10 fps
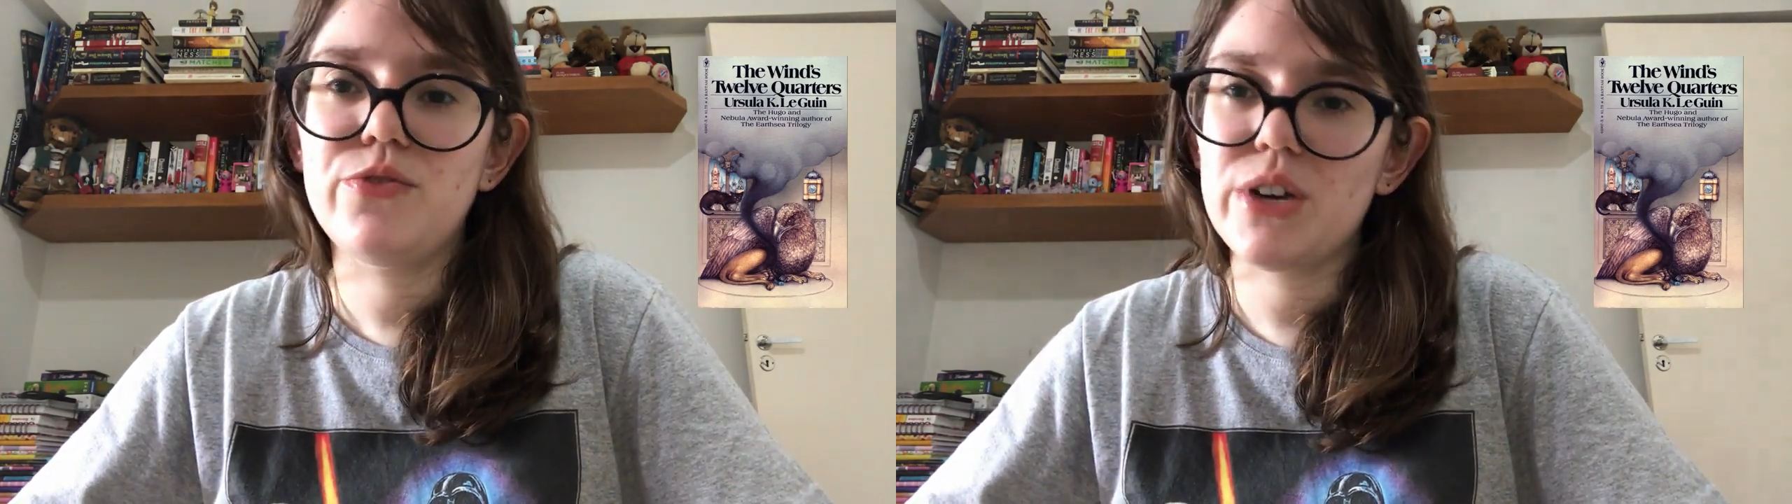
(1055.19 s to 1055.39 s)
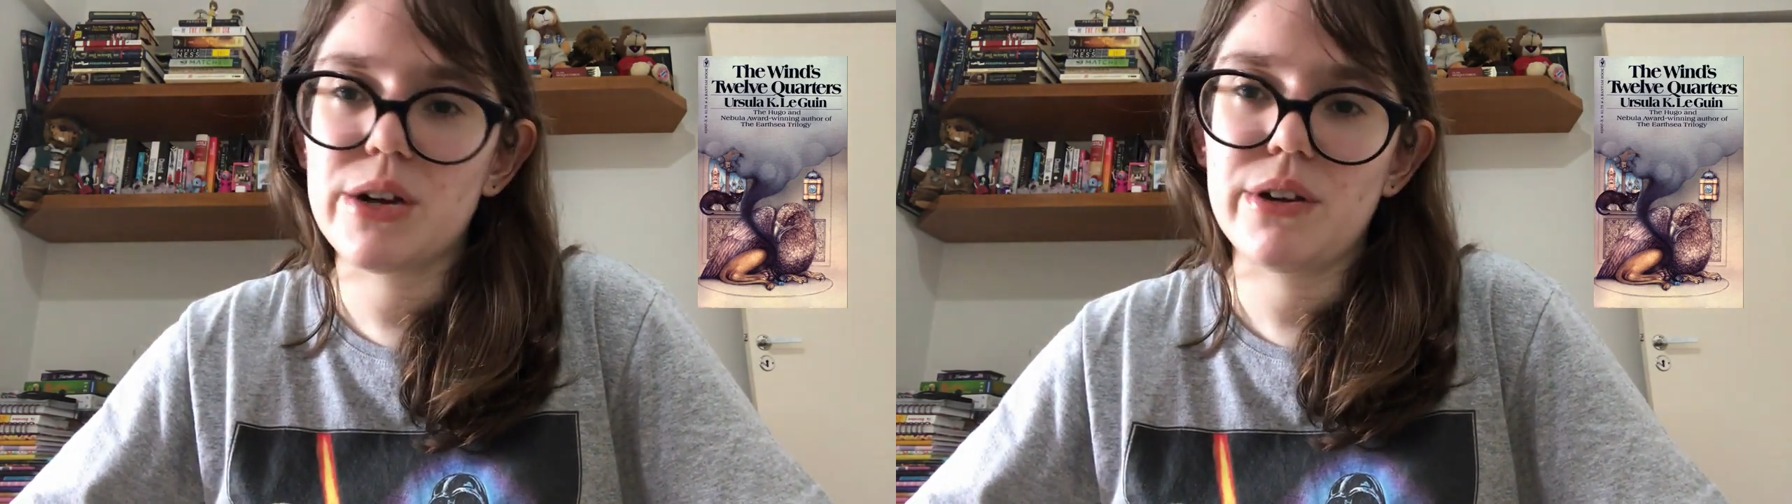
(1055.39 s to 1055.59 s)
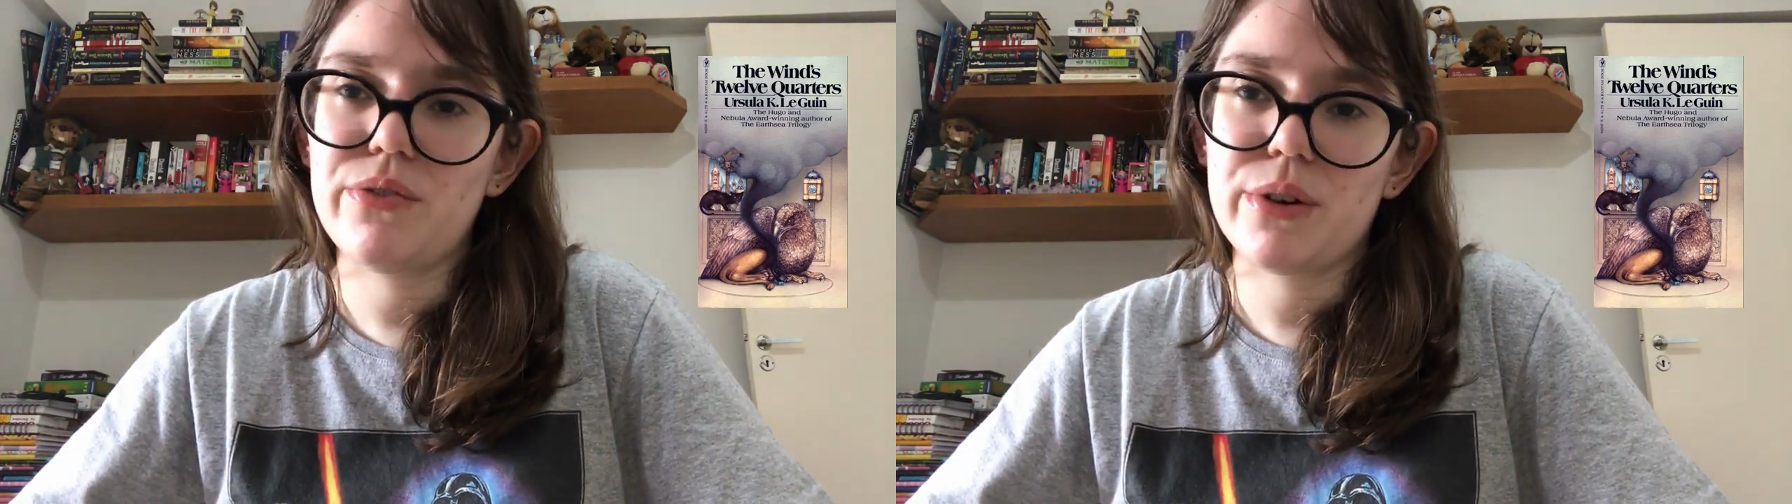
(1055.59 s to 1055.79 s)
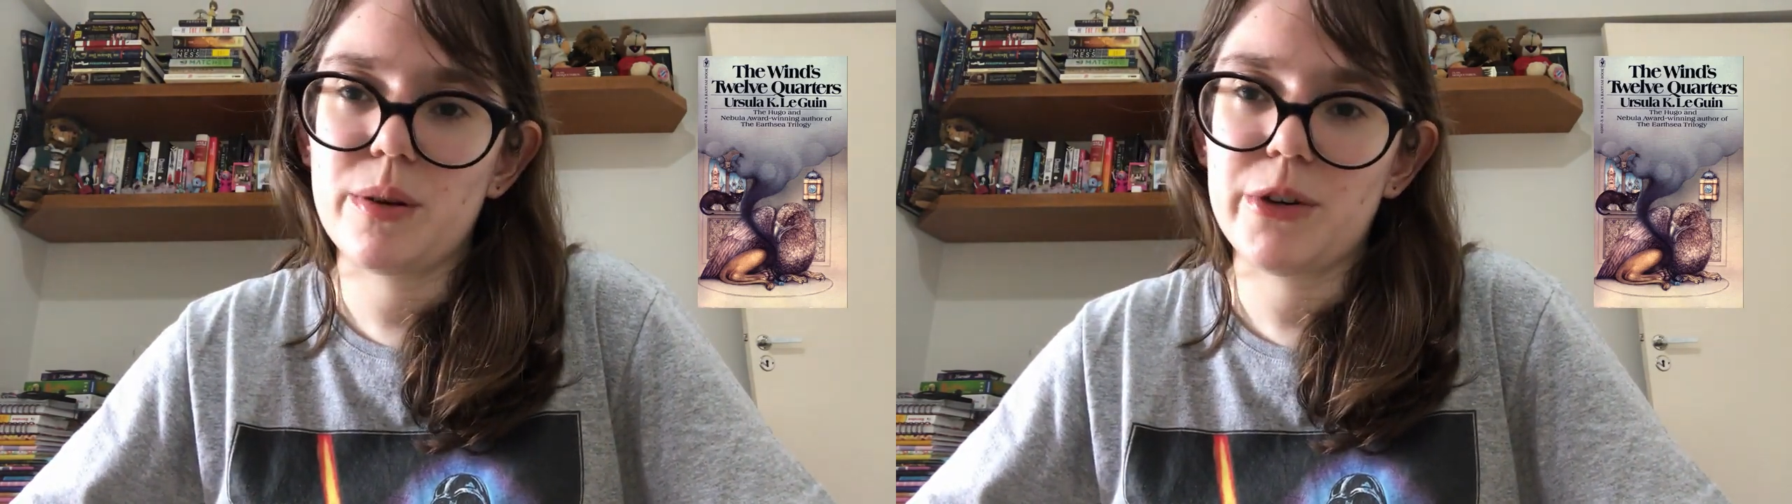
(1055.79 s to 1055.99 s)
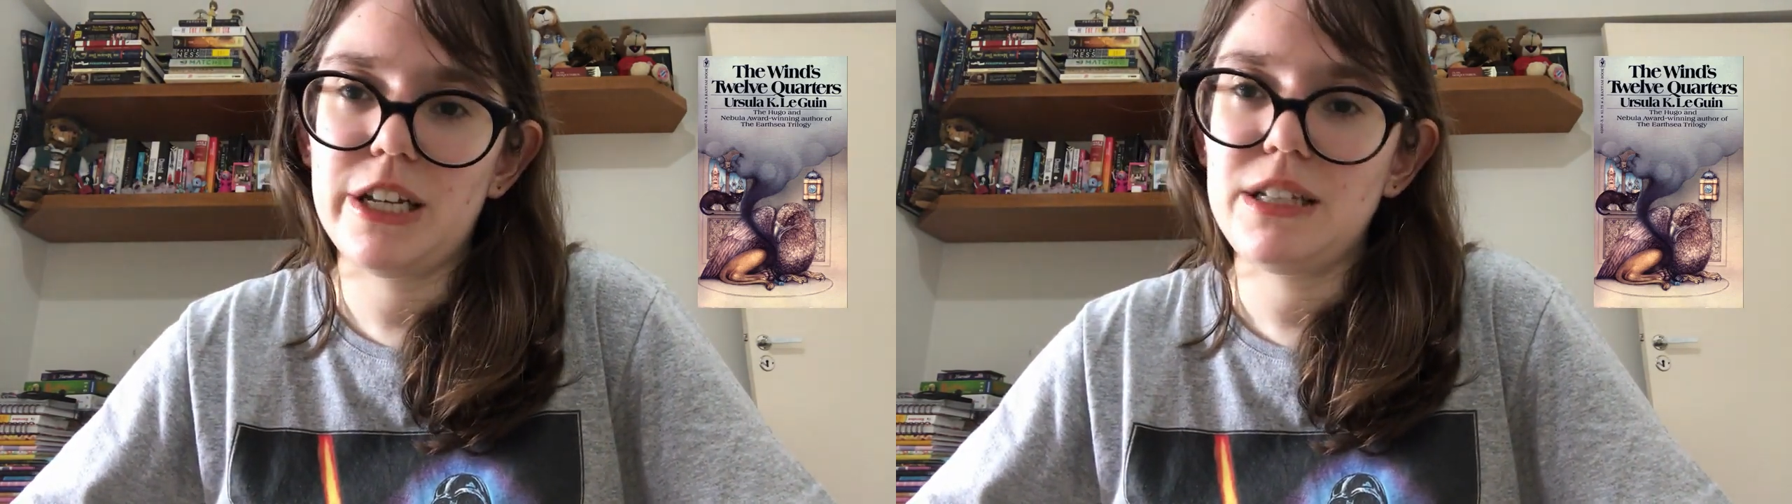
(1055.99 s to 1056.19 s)
very,
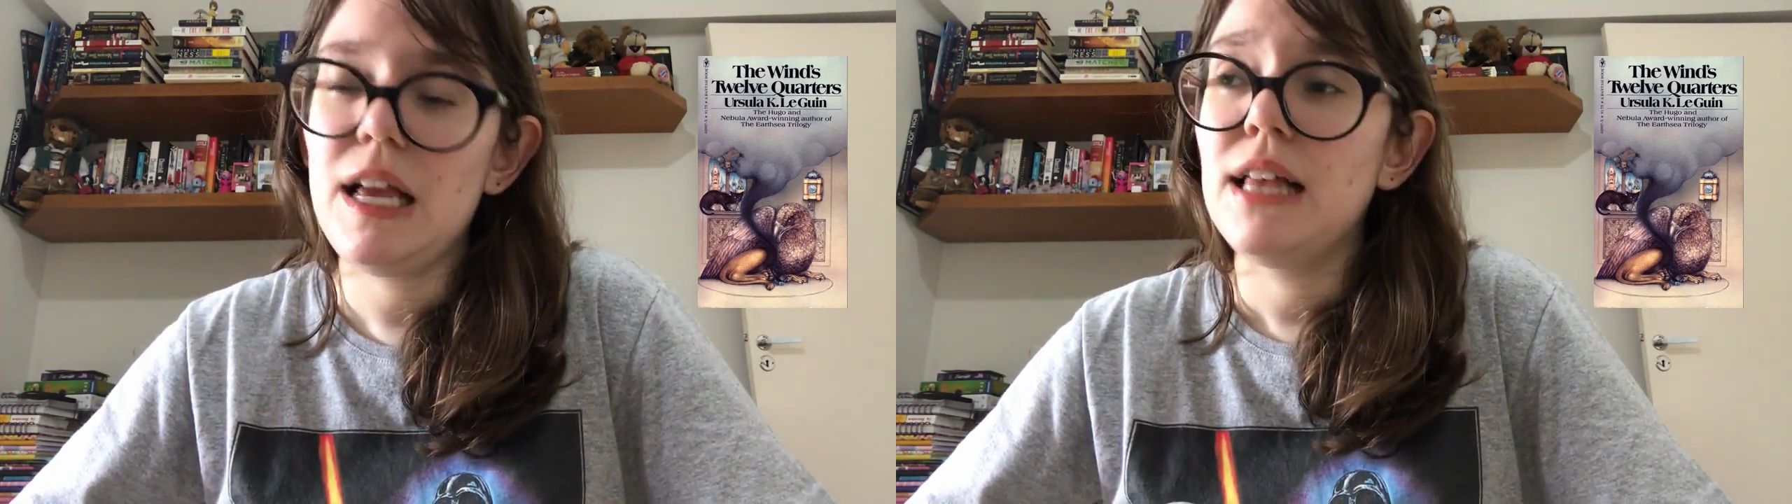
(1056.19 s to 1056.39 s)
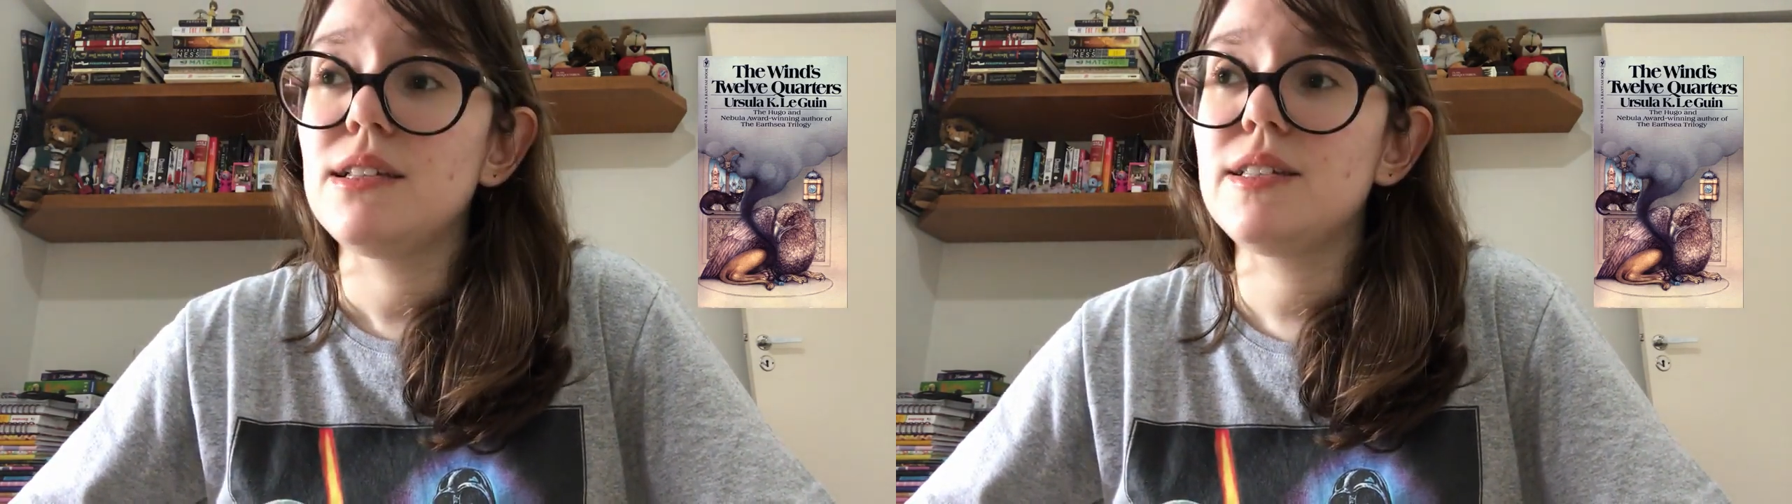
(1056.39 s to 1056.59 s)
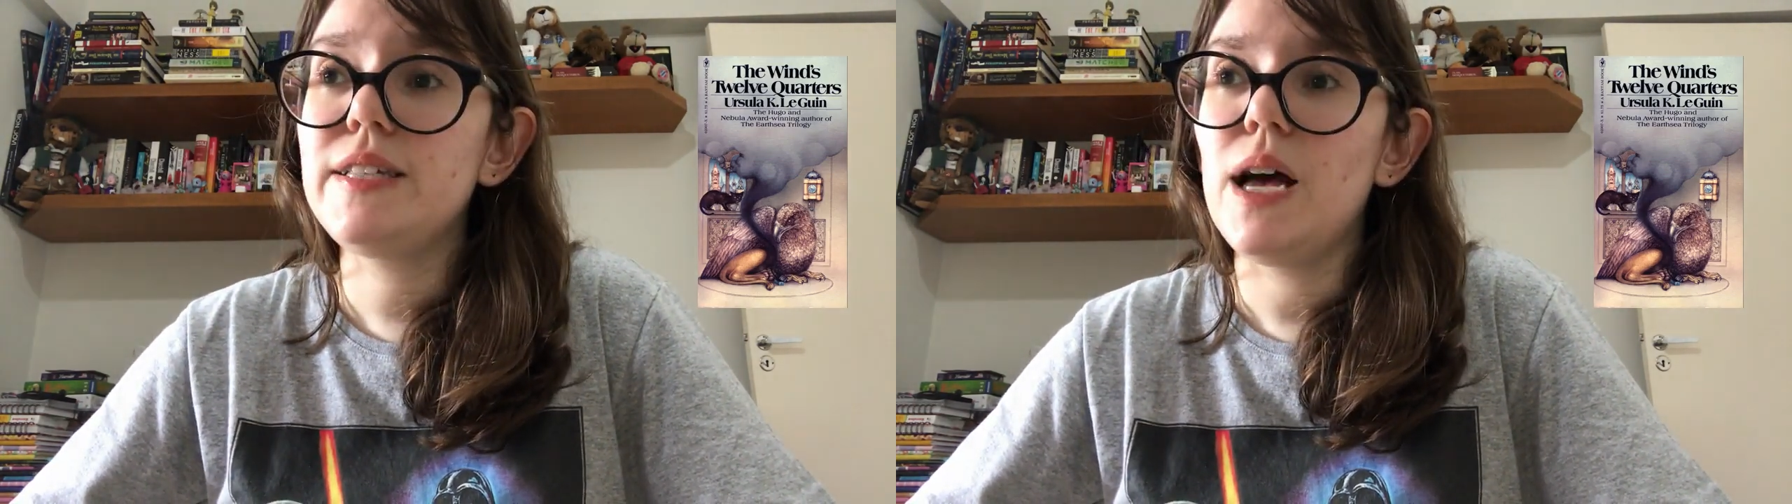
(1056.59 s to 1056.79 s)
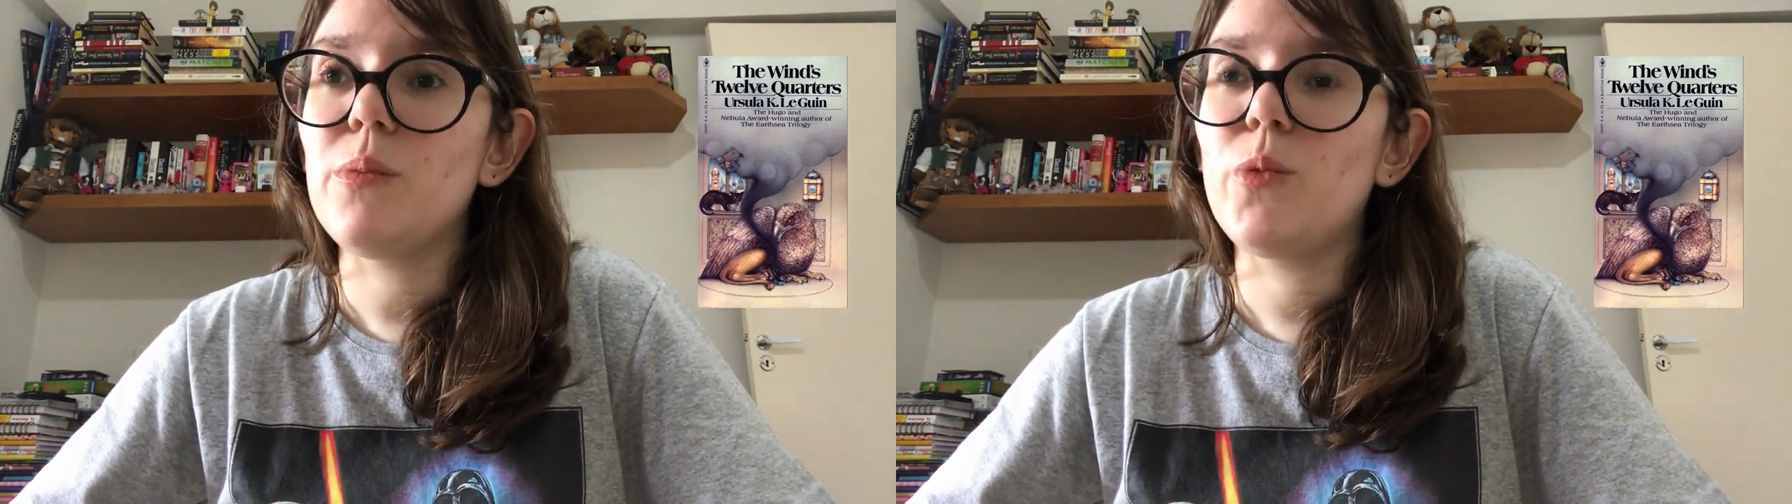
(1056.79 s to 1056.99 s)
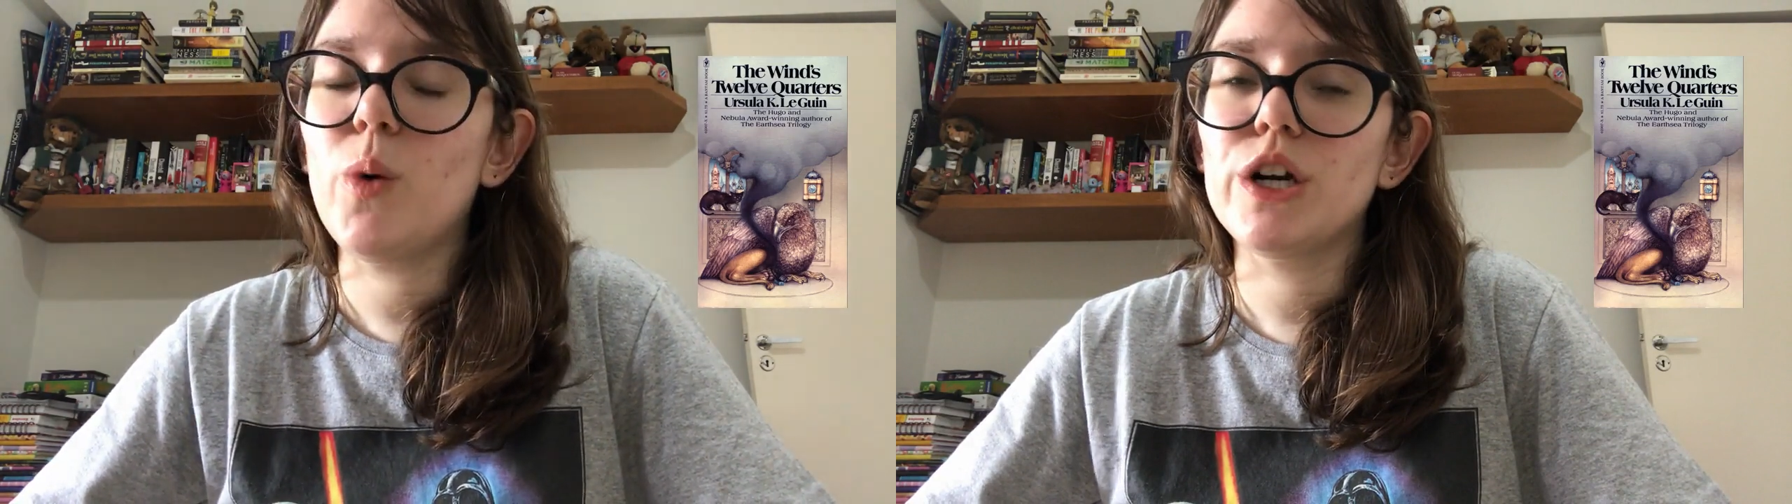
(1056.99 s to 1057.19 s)
very brilliant.
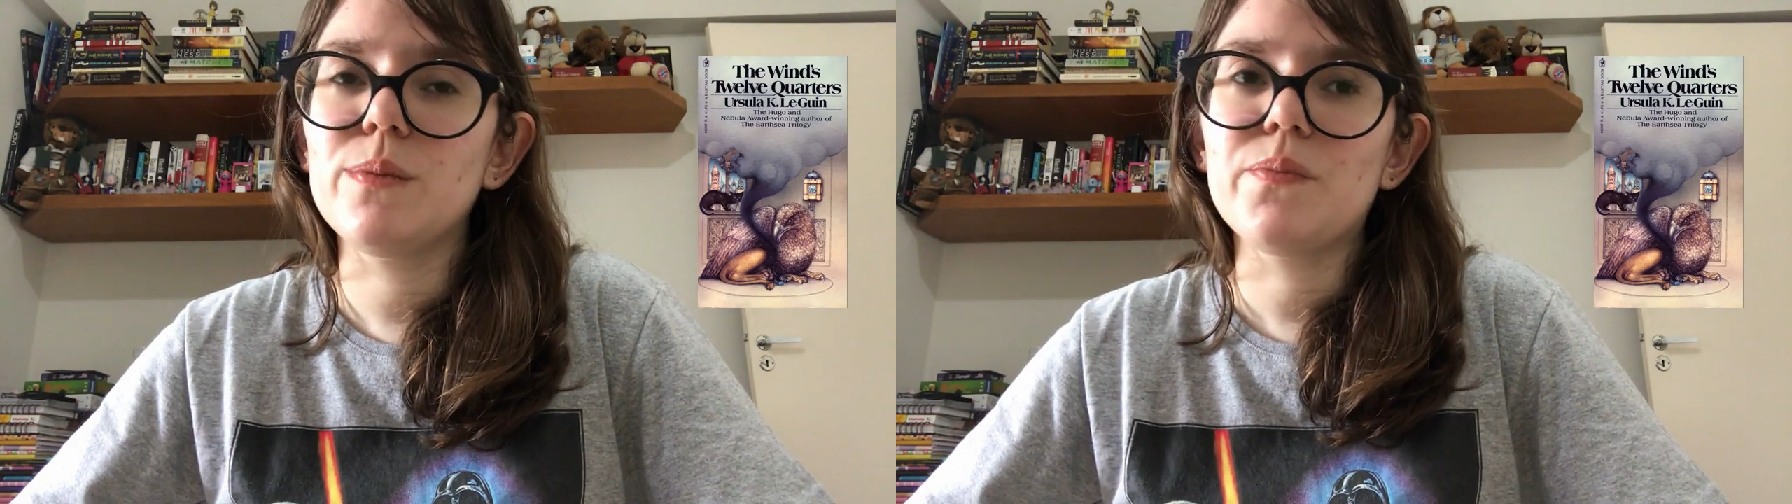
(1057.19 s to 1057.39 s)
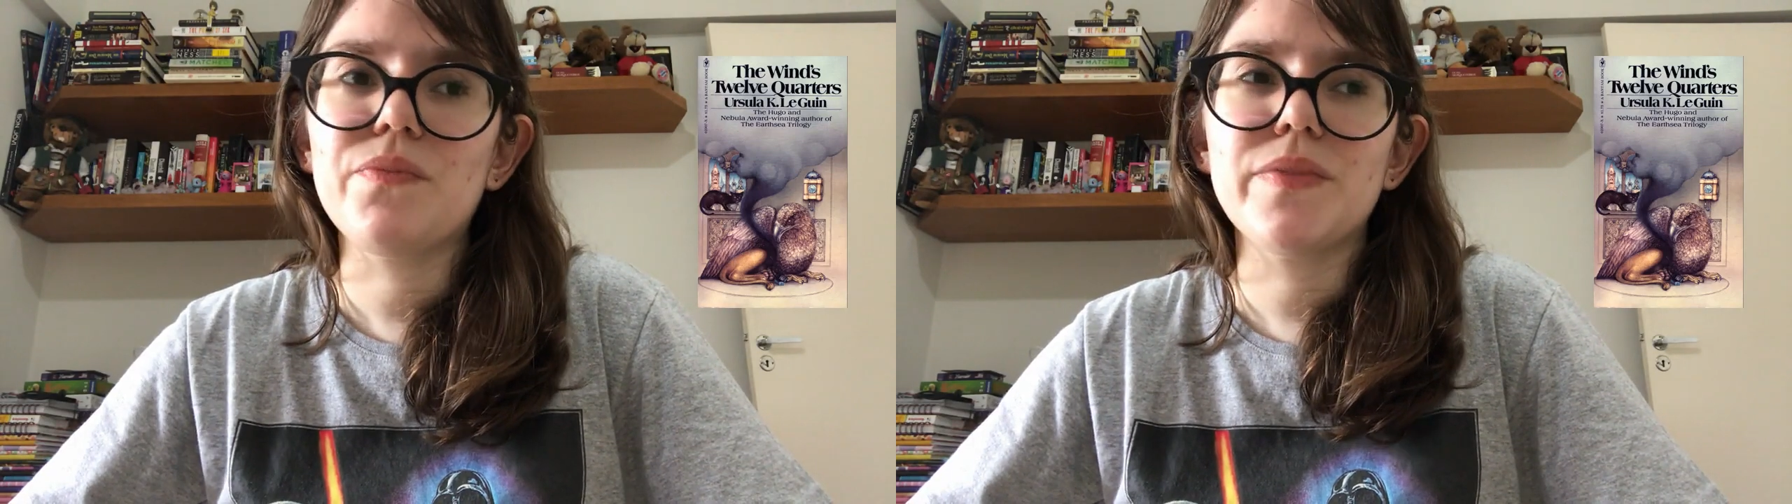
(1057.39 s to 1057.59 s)
Some were